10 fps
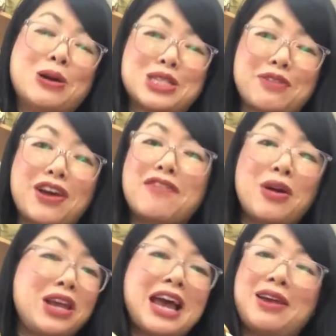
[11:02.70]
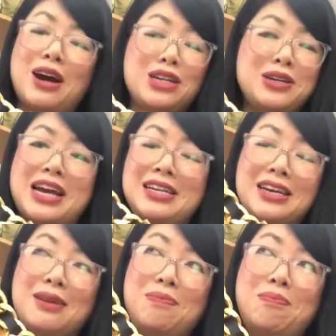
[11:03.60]
most of it. I've only I've only
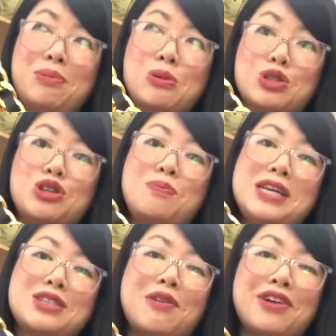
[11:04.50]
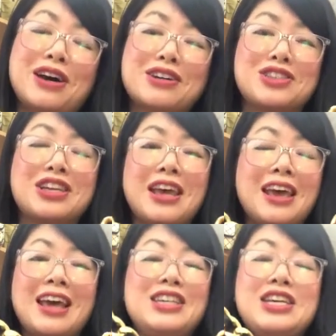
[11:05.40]
uh, bought two bits off her because
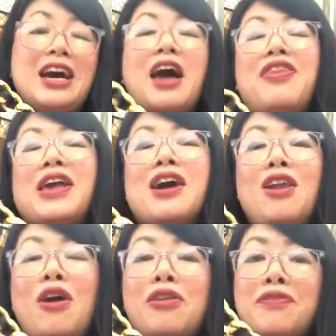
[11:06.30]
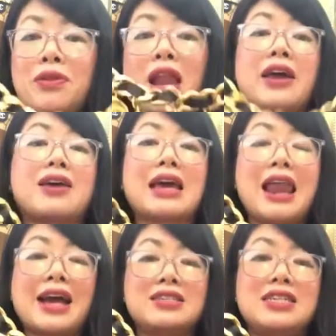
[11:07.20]
I think a lot of like
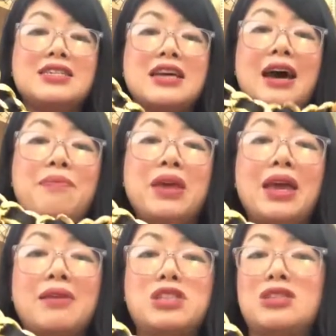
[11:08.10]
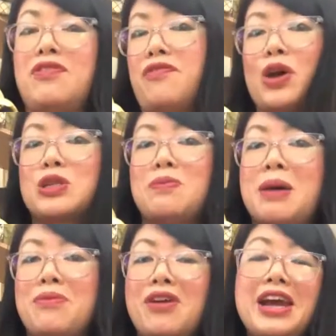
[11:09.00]
collectors, um, it just evokes
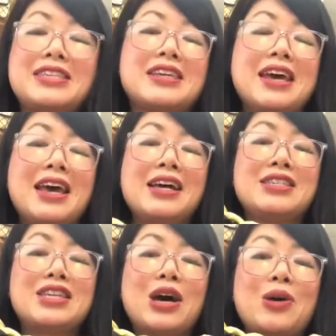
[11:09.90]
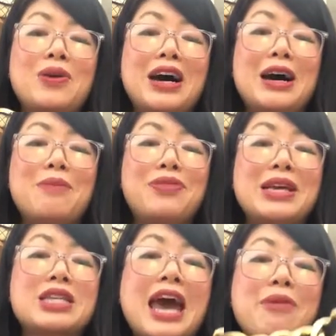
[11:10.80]
memories. So um,
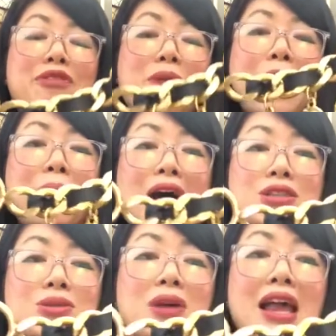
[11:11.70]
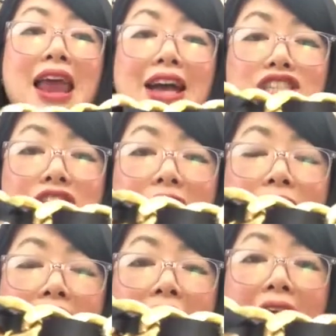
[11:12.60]
this came from her personal collection,
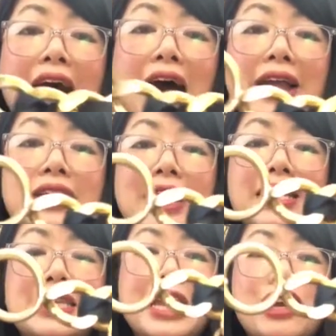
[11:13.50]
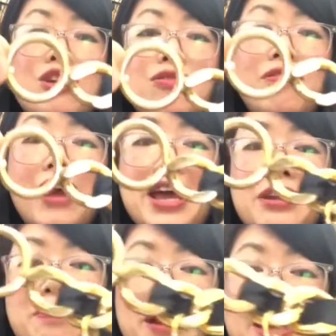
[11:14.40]
and it's
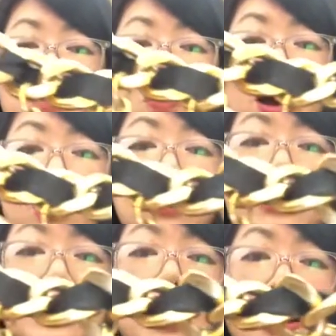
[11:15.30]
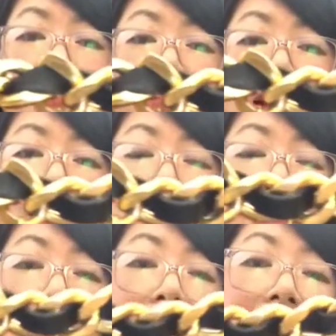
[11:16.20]
incredibly well looked after.
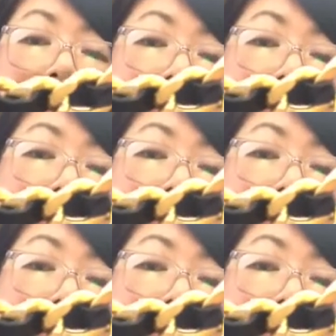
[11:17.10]
Has